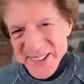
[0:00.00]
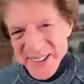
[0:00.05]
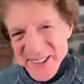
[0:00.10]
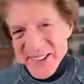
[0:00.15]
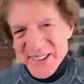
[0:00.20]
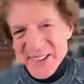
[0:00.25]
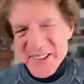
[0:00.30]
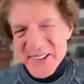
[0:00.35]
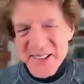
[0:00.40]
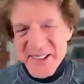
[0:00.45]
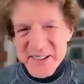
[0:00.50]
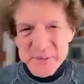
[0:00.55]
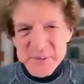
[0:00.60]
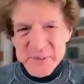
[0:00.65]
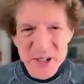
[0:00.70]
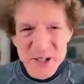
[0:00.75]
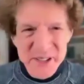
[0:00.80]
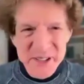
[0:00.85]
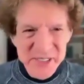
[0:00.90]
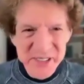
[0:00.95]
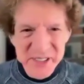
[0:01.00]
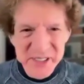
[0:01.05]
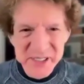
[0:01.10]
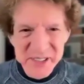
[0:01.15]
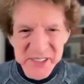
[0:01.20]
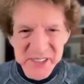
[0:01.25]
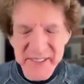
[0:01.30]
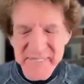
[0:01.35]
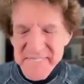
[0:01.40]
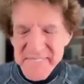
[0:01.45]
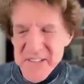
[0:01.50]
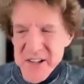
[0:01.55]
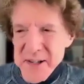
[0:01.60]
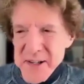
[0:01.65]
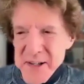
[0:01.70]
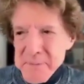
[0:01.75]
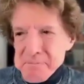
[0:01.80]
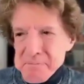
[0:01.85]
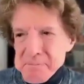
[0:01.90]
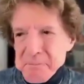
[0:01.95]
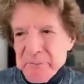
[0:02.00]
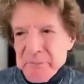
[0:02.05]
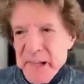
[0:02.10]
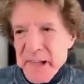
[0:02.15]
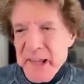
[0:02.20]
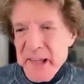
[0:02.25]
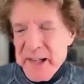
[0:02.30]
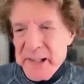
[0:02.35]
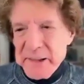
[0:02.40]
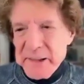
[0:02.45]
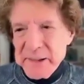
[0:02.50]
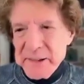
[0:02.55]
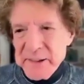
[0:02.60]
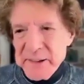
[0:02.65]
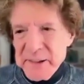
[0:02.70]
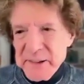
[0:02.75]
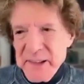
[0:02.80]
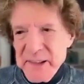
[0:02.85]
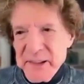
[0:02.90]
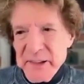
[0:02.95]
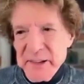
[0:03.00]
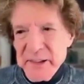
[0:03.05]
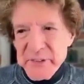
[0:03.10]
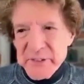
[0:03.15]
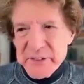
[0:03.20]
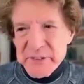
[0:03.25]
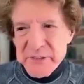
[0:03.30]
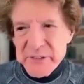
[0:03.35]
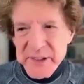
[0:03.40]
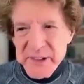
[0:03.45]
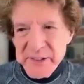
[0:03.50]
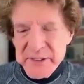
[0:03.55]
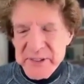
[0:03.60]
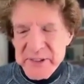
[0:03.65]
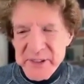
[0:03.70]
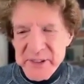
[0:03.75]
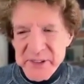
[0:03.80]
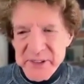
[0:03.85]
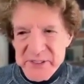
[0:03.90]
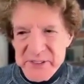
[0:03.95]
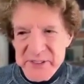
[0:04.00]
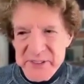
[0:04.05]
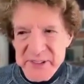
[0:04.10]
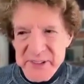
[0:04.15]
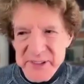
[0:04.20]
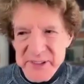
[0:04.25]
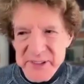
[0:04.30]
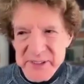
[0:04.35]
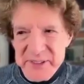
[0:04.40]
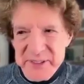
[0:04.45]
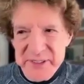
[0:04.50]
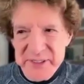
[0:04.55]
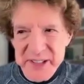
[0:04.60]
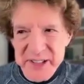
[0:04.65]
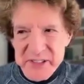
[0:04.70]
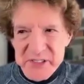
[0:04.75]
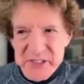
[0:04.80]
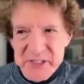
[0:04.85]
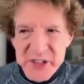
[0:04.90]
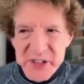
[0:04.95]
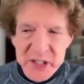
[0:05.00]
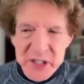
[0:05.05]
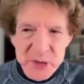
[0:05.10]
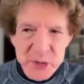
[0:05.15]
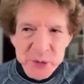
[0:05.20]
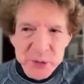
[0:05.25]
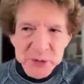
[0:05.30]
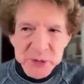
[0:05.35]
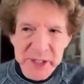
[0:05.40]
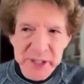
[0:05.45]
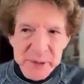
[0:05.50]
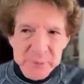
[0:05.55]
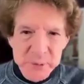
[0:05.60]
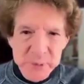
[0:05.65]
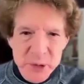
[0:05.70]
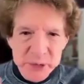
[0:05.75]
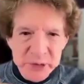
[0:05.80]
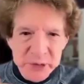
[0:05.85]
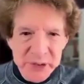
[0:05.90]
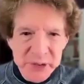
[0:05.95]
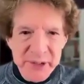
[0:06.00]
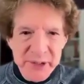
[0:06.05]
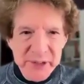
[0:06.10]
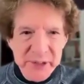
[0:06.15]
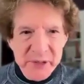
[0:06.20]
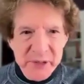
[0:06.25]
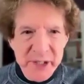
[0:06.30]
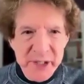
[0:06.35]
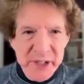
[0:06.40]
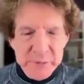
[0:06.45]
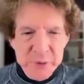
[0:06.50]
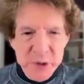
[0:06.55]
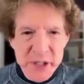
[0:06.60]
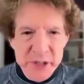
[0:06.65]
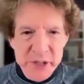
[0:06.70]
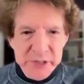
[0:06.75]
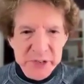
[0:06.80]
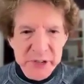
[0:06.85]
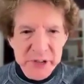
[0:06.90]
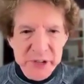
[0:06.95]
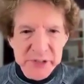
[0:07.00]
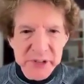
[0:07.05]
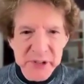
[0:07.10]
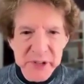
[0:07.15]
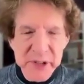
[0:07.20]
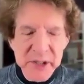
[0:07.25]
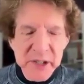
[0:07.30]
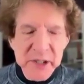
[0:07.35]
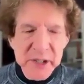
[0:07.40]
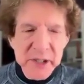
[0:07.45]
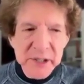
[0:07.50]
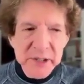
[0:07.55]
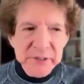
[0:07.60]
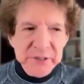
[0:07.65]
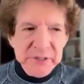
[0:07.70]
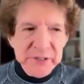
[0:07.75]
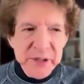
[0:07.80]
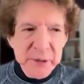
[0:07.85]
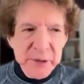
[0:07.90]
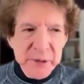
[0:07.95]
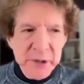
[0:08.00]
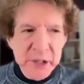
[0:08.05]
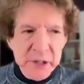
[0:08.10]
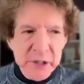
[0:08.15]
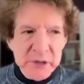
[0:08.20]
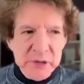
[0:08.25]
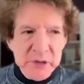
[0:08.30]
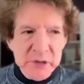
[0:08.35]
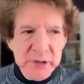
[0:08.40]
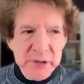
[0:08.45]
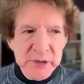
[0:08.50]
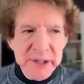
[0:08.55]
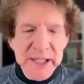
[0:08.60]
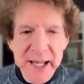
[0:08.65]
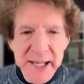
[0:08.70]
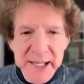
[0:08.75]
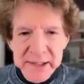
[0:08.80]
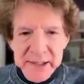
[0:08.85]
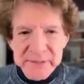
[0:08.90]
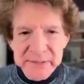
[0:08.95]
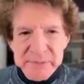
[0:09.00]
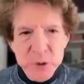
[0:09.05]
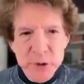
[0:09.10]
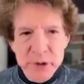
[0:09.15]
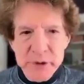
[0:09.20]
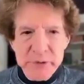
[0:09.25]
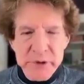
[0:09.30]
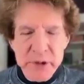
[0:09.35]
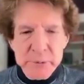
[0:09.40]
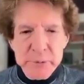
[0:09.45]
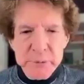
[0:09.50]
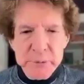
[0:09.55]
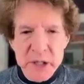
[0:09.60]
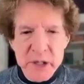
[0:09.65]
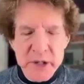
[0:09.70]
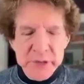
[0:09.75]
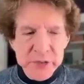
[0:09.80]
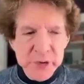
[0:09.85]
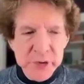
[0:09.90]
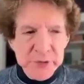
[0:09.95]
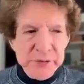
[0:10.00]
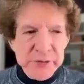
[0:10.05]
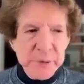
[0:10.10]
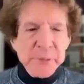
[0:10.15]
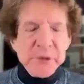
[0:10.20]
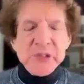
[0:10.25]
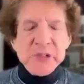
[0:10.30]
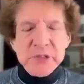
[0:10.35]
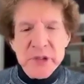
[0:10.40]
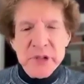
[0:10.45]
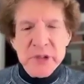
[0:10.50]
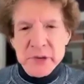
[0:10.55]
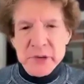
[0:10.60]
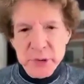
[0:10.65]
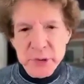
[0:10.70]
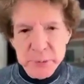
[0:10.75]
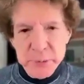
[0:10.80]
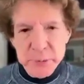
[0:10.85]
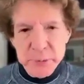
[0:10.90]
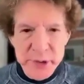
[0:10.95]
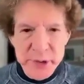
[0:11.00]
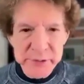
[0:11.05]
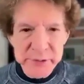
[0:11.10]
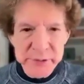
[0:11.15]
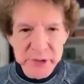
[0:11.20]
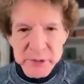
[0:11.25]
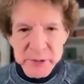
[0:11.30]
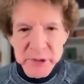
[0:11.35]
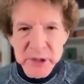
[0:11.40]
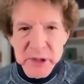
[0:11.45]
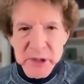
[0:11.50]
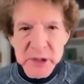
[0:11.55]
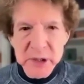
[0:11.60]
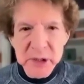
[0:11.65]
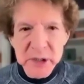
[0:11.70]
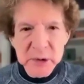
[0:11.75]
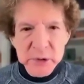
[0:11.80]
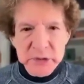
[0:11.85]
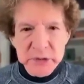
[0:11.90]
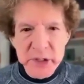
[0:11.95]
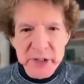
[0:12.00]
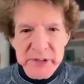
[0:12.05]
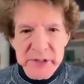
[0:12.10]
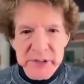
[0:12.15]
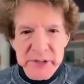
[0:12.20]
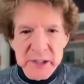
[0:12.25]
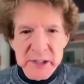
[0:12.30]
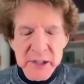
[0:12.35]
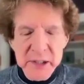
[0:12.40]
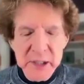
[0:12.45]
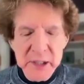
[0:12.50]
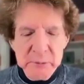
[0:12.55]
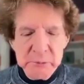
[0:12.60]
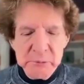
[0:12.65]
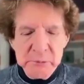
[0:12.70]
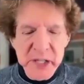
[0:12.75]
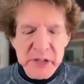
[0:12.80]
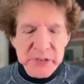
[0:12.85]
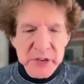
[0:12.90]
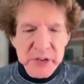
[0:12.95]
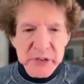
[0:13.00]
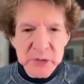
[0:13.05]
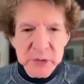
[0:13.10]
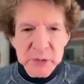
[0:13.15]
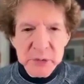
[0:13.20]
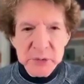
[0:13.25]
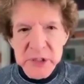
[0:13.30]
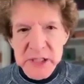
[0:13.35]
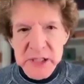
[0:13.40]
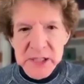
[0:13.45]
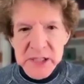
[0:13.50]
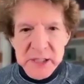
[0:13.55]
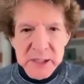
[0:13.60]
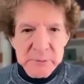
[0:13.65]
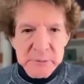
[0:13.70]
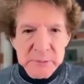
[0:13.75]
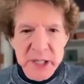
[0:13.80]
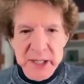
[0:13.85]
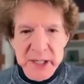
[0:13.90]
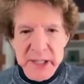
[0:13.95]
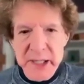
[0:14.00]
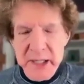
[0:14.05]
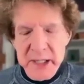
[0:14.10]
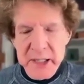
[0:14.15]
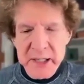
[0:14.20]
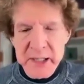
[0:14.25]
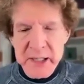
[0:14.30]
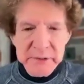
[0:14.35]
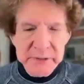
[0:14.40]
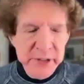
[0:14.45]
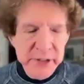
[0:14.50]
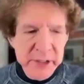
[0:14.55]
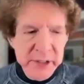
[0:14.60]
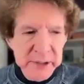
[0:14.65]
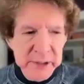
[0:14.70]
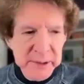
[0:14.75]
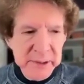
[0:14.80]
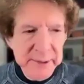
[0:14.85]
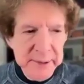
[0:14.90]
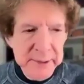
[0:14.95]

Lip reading: in the creative process. And the, it's not only immersion in the creative process from a creative point of view, but also from a structural point of view, which I think makes it unique among any of the